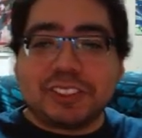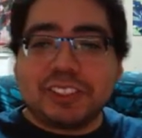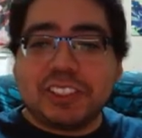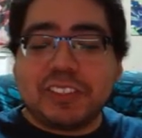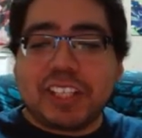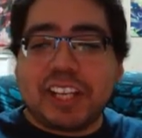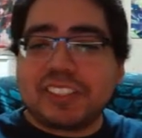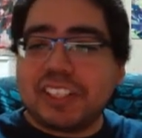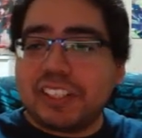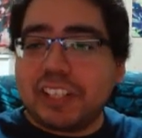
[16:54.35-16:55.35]
She's the only
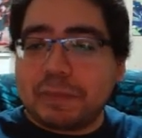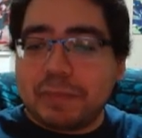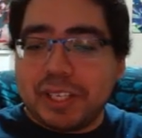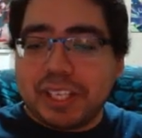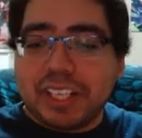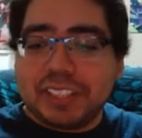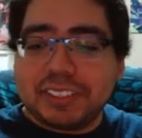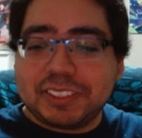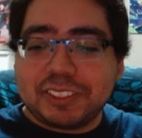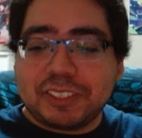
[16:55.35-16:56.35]
character I didn't like playing as,
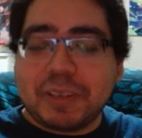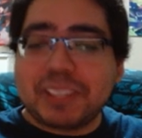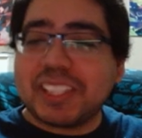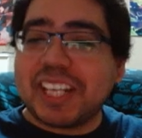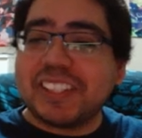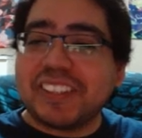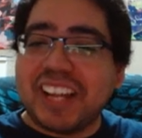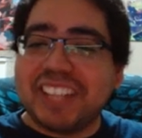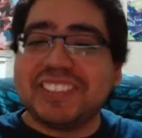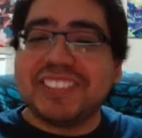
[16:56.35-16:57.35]
so I'm actually kind of
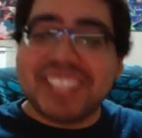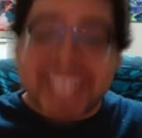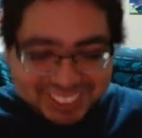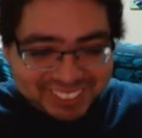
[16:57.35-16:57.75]
glad she's dead,